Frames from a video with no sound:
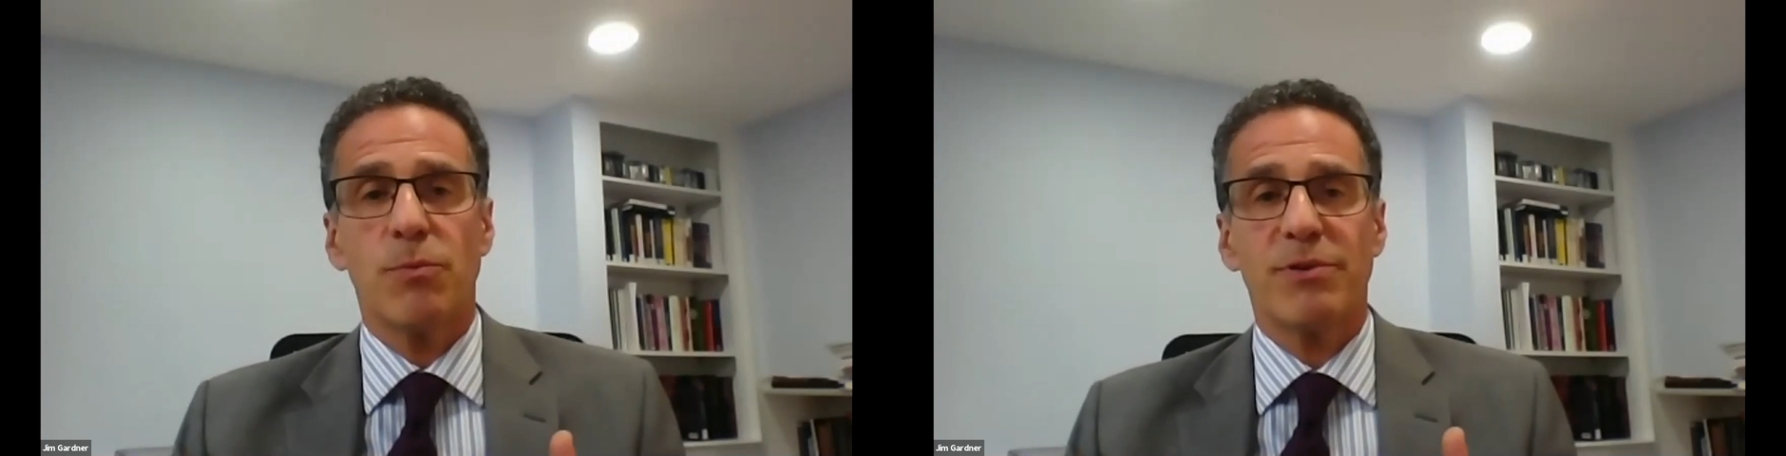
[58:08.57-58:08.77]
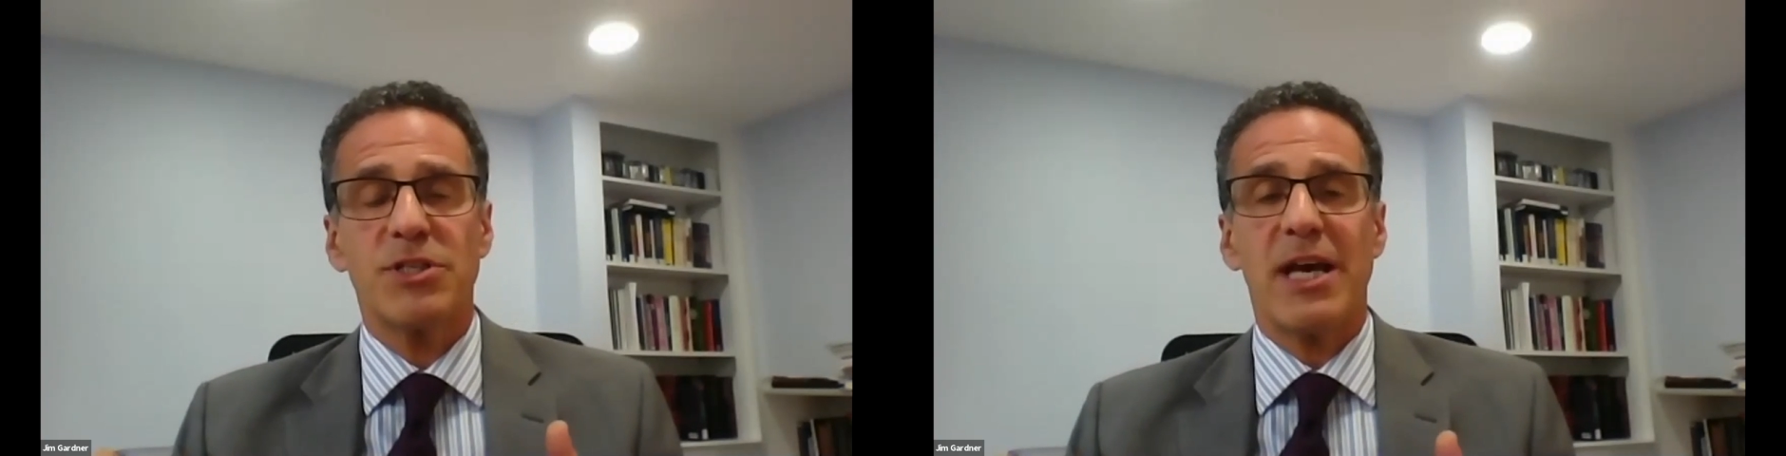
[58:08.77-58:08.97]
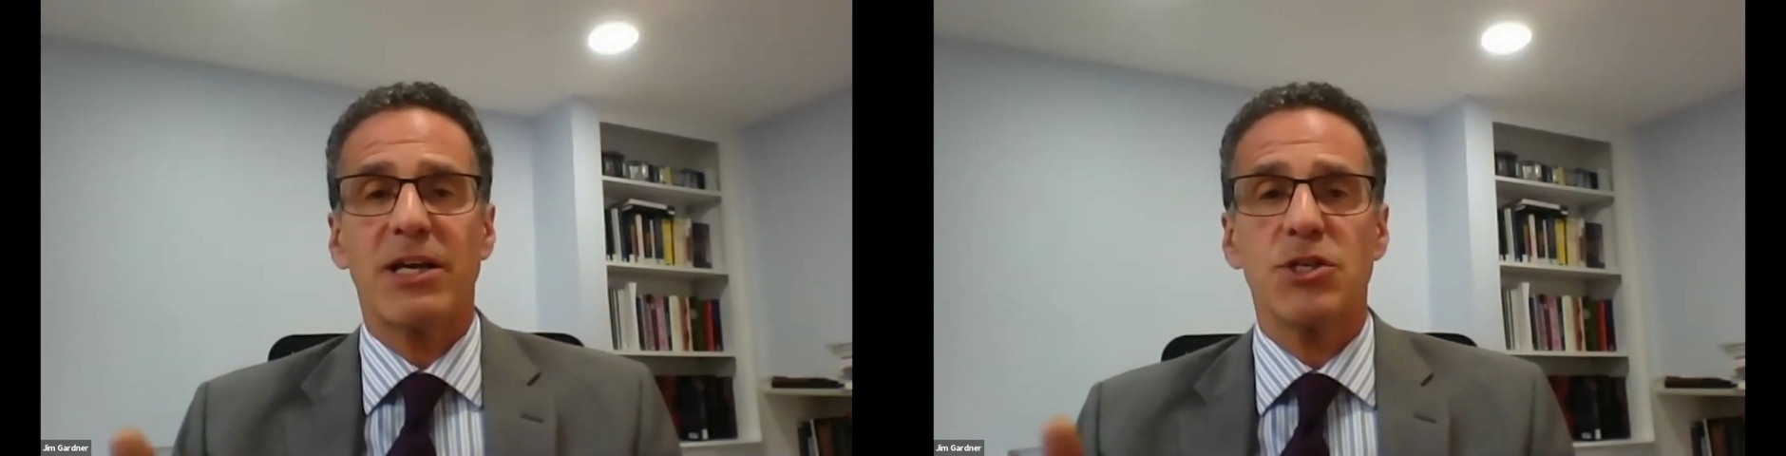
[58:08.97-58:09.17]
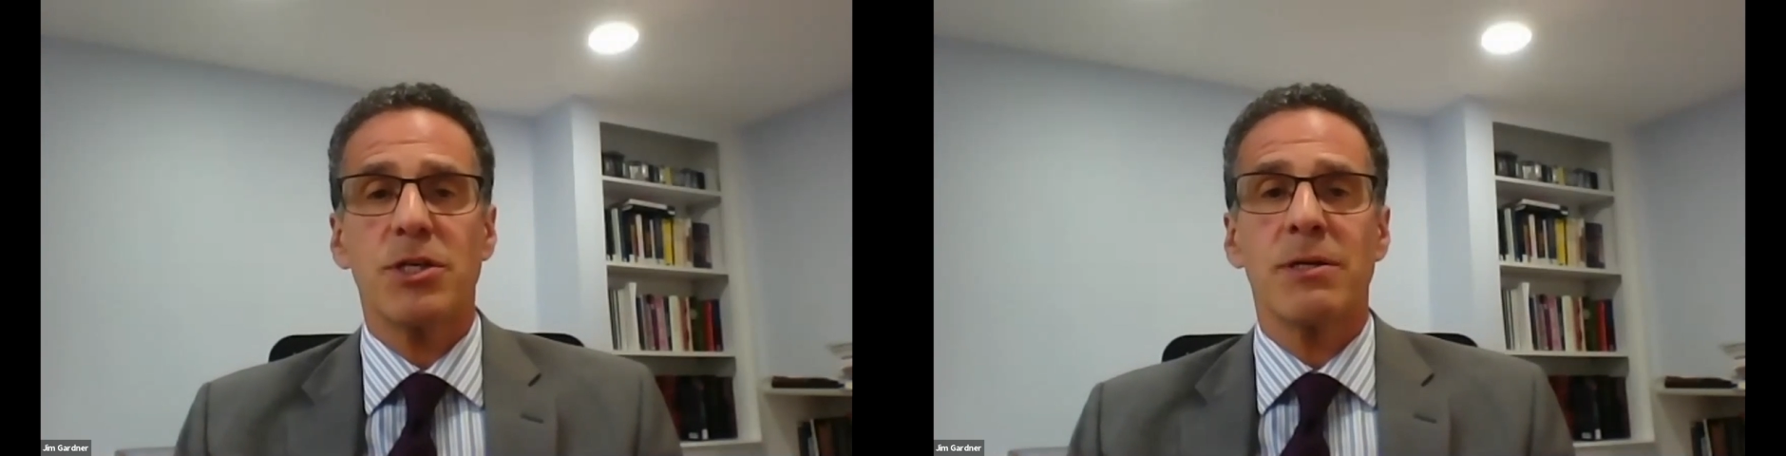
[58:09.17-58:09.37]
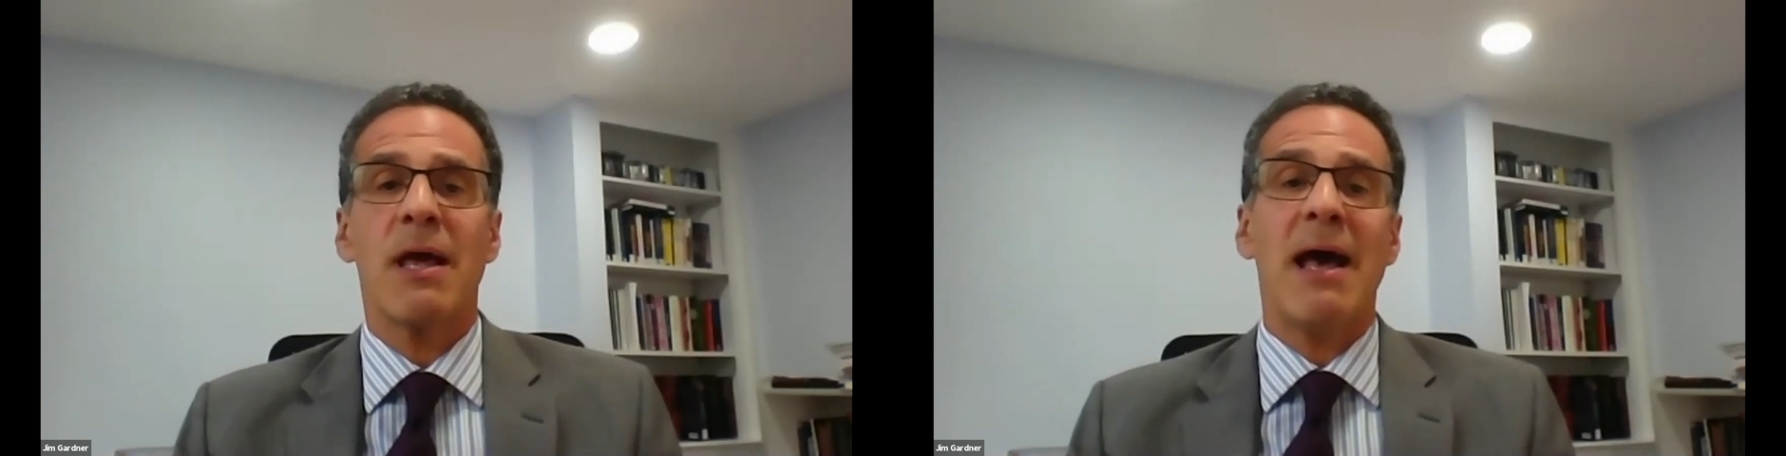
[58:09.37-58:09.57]

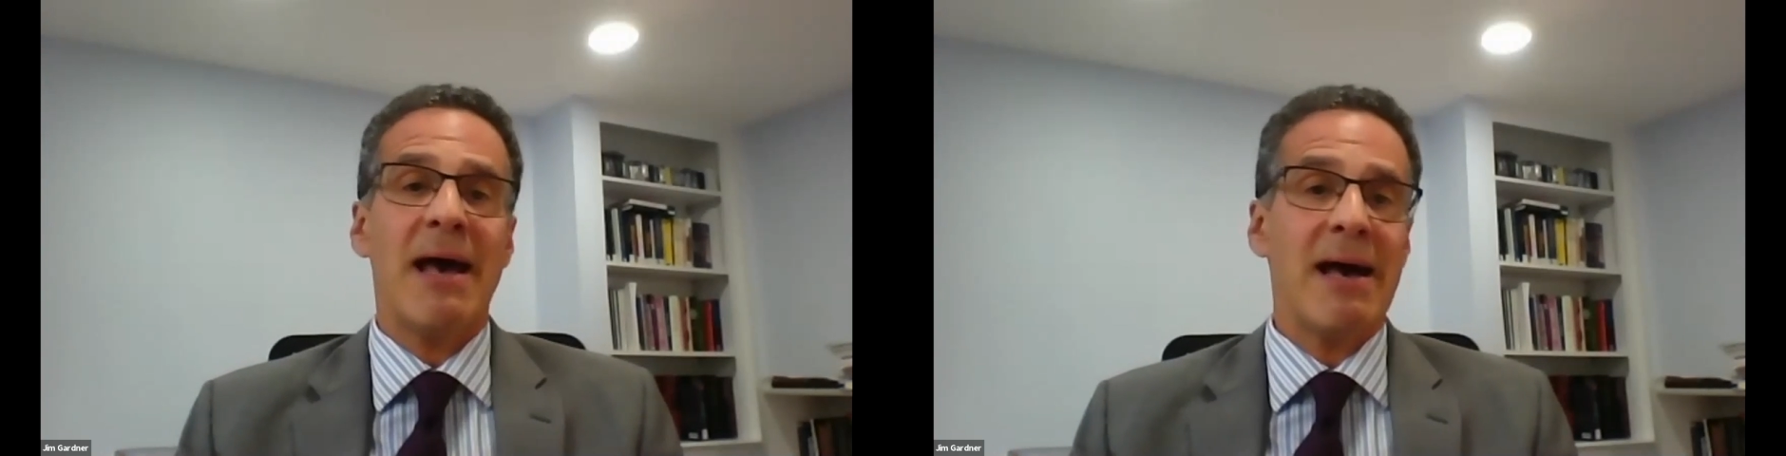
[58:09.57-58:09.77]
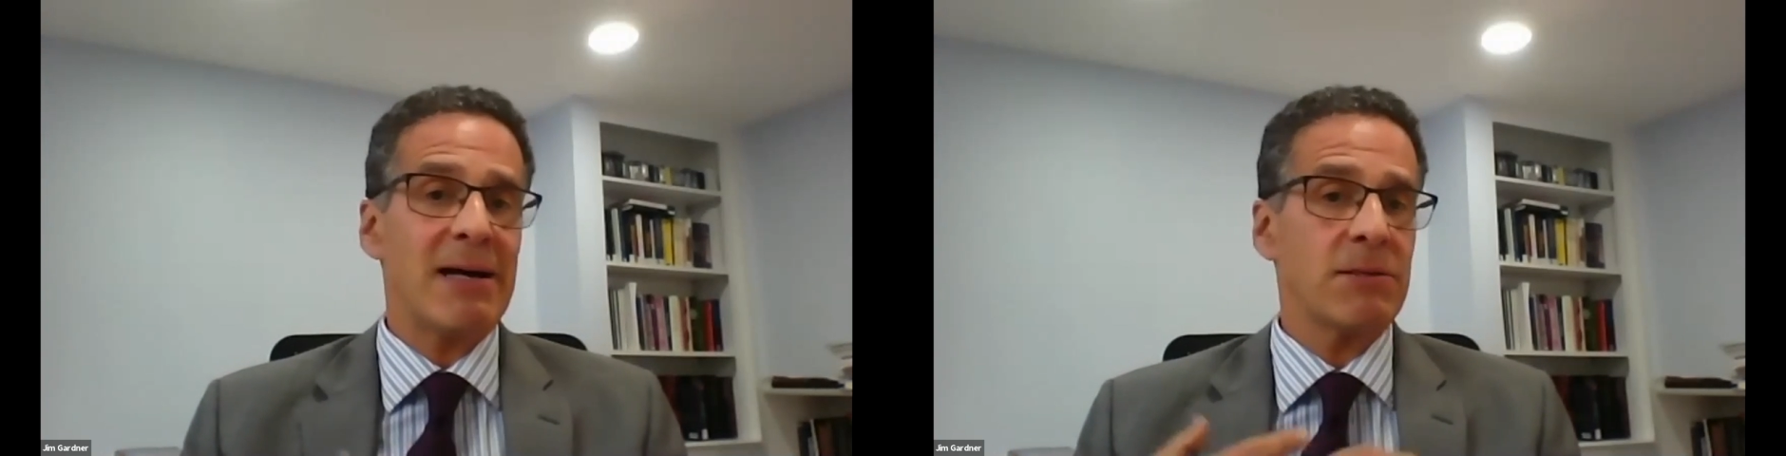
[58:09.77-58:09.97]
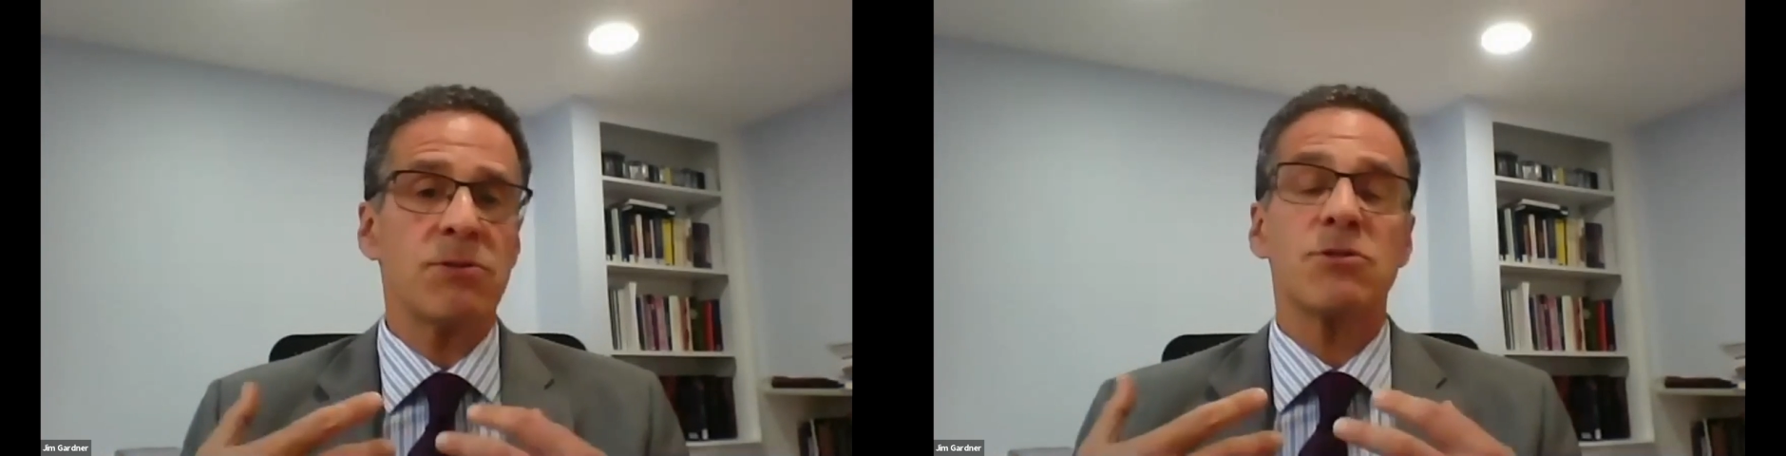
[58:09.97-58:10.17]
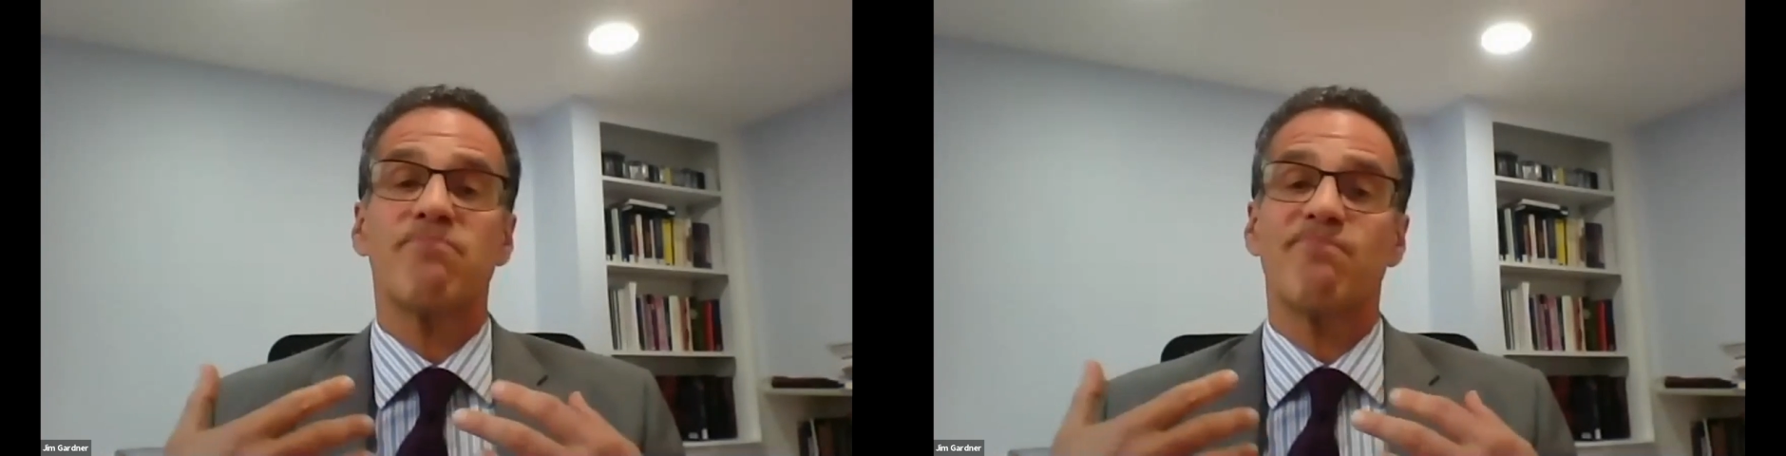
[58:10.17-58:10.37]
protection and,